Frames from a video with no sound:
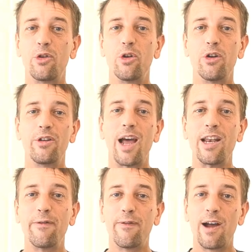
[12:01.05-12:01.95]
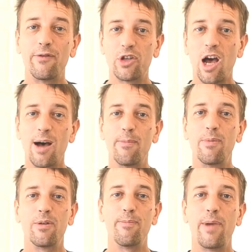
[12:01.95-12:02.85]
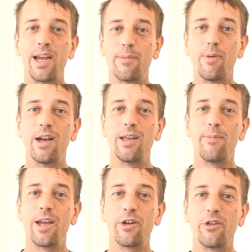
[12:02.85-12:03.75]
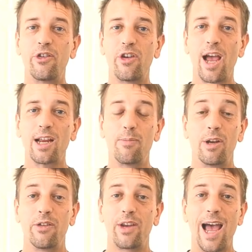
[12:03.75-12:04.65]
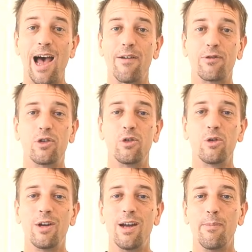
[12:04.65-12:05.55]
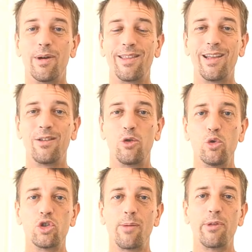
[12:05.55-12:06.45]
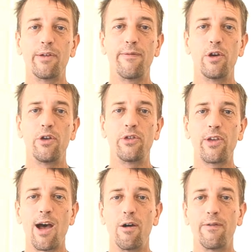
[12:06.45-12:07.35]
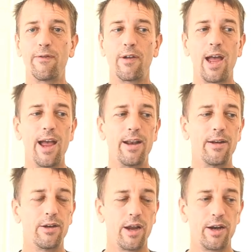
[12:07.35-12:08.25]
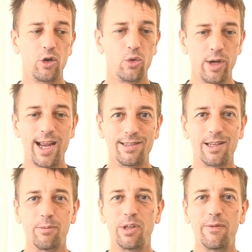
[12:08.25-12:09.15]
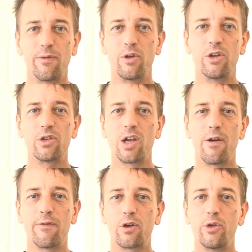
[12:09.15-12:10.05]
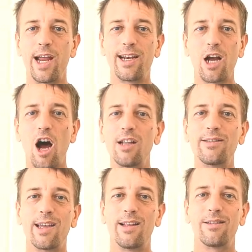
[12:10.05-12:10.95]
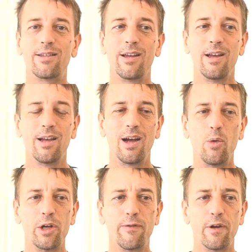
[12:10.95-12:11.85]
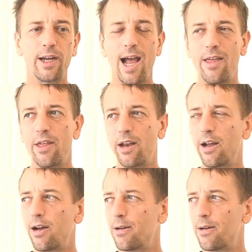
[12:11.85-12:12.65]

do your 9-to-5 job, make money, make your check because you have to, but then do something for yourself and create something for yourself. Create content. I worked for a guy that,